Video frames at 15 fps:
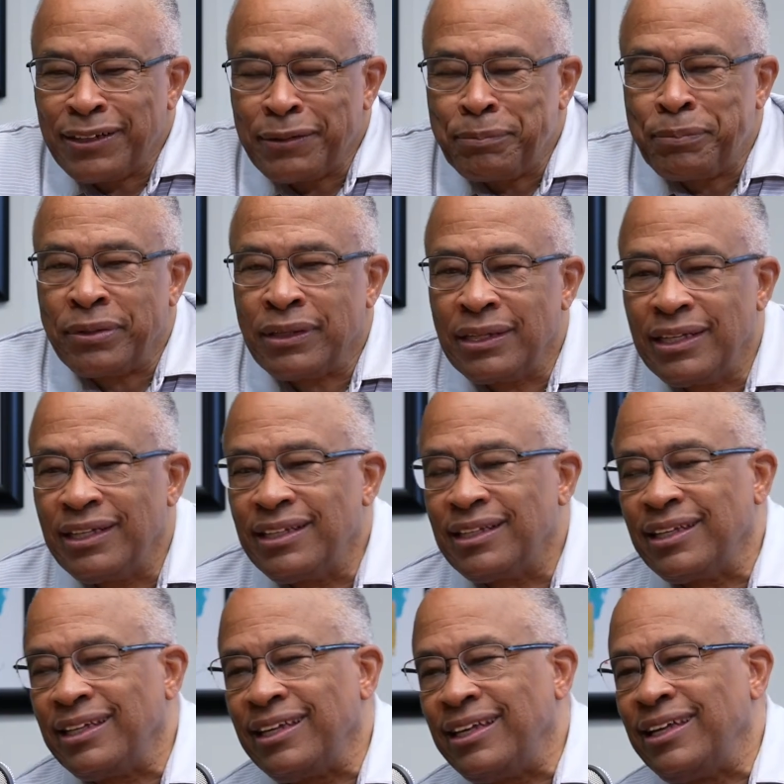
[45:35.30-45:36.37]

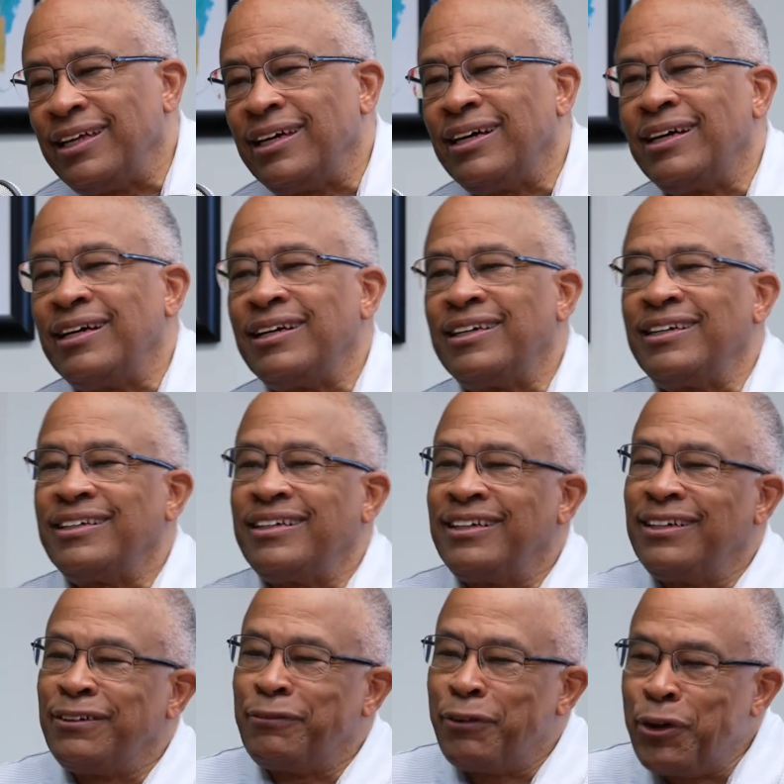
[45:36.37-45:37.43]
completely
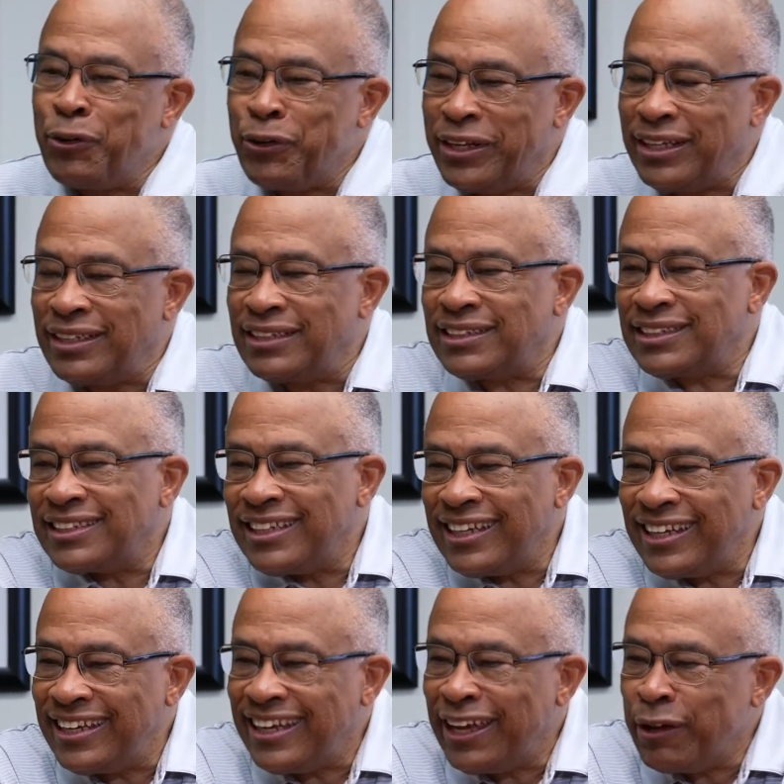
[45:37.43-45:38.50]
erroneous.
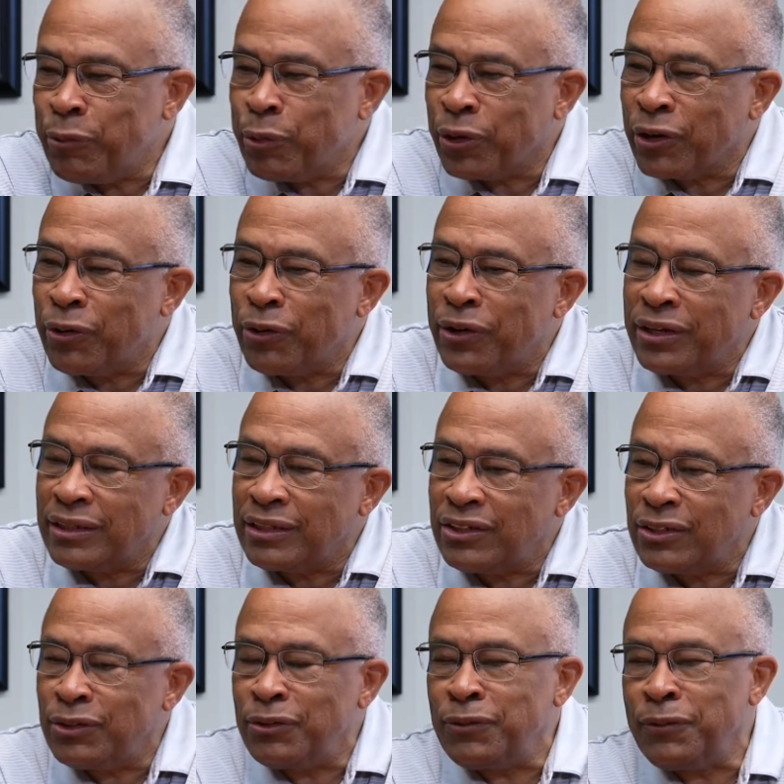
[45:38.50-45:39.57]
And they were going
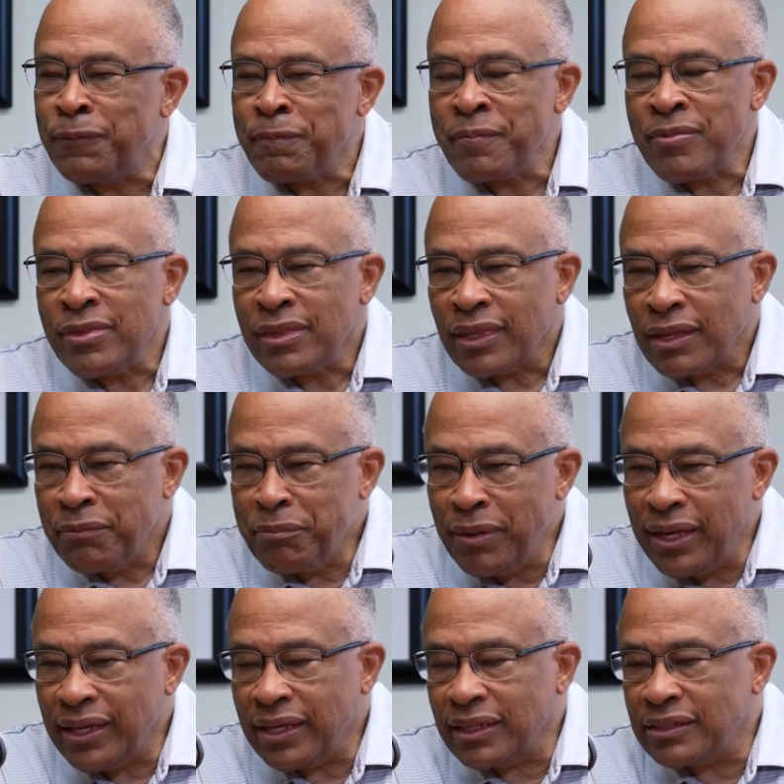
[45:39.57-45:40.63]
to
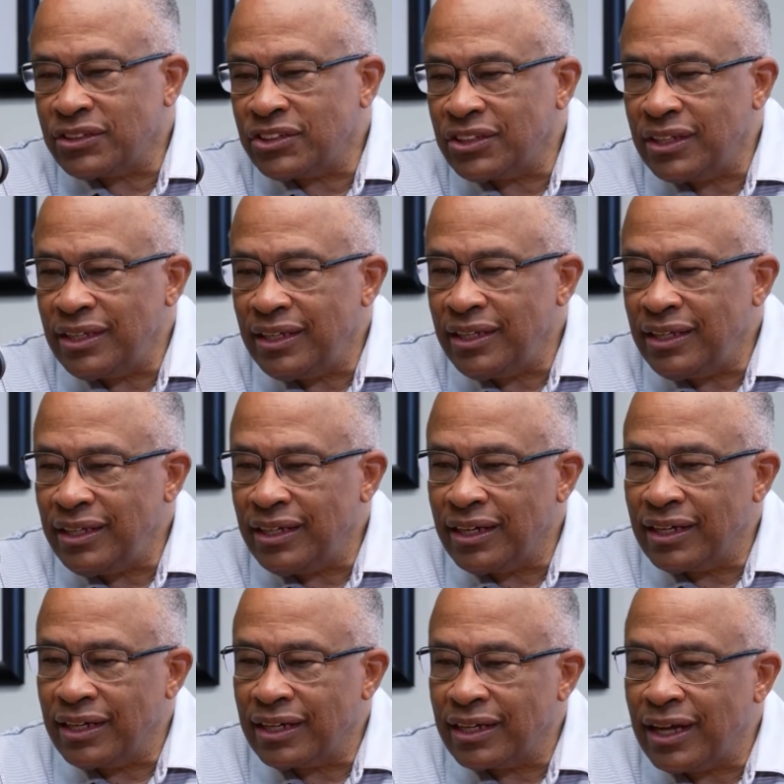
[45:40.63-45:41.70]
make City
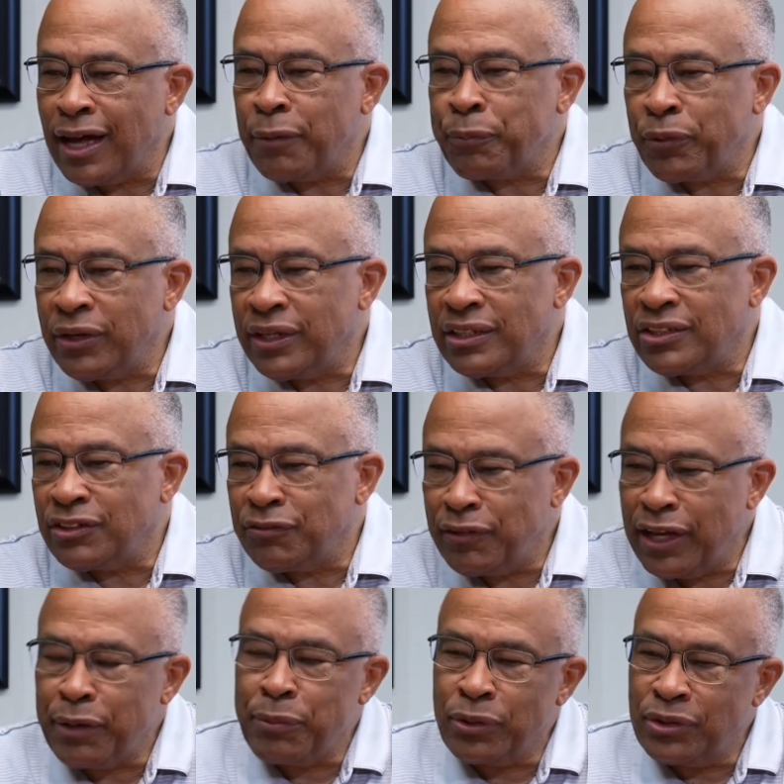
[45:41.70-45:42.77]
a comprehensive
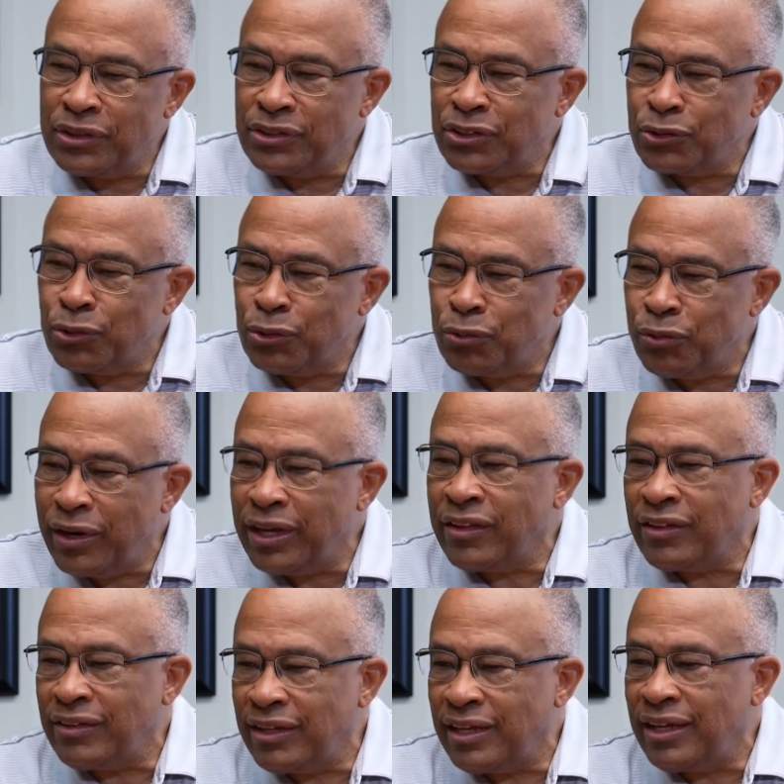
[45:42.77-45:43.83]
neighborhood school
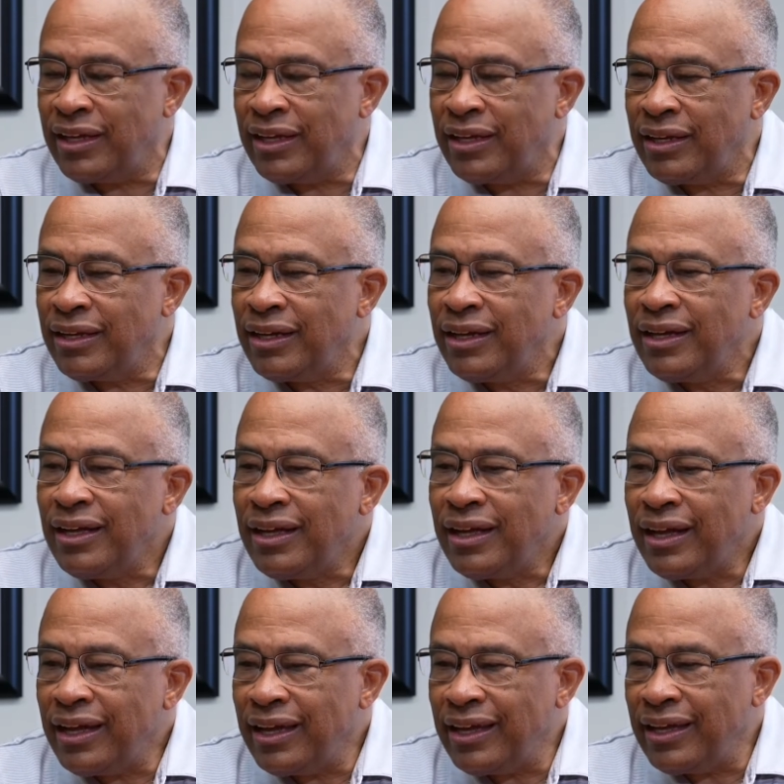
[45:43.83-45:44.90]
rather than
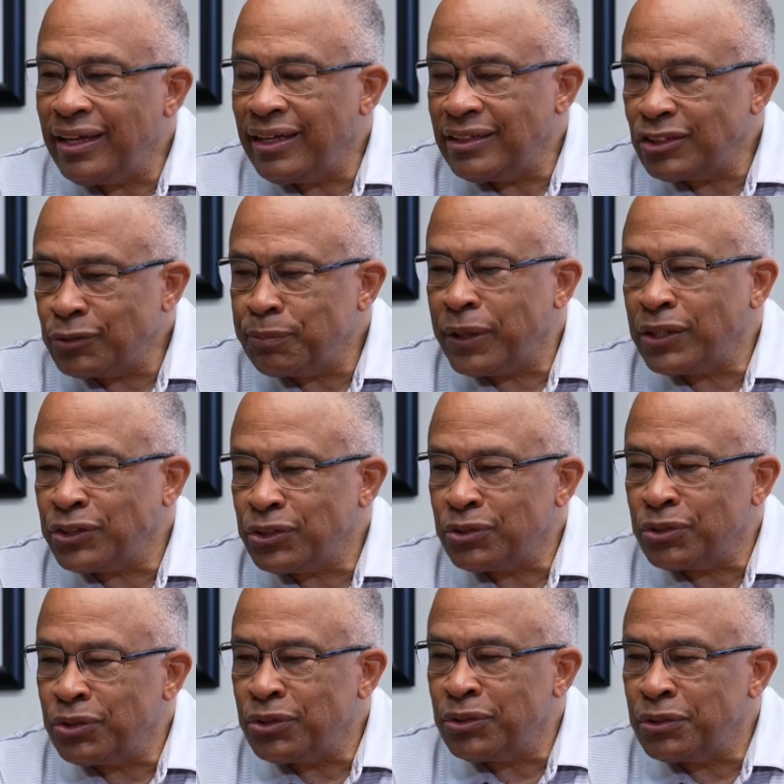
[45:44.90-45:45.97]
a
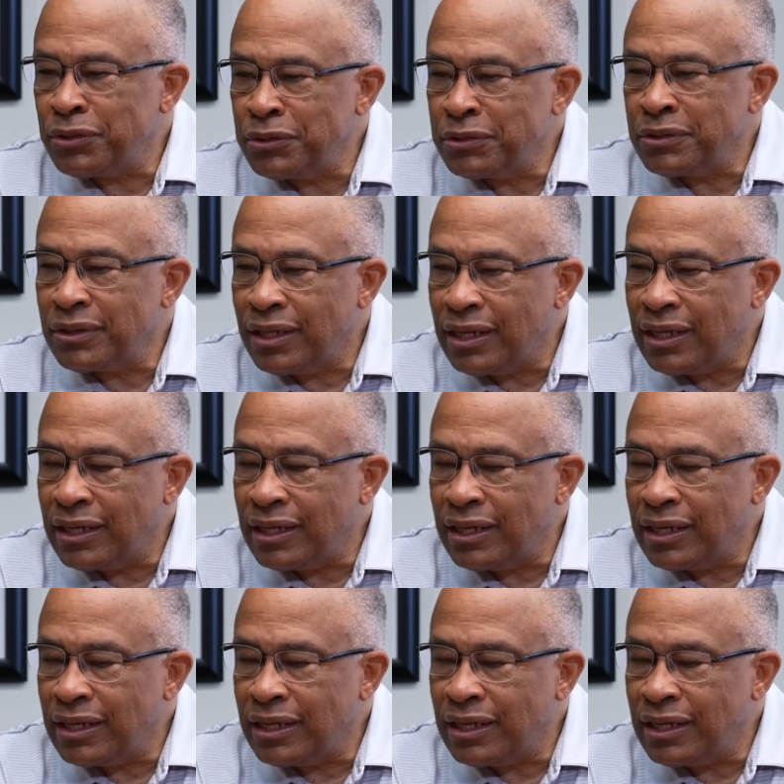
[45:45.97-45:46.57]
special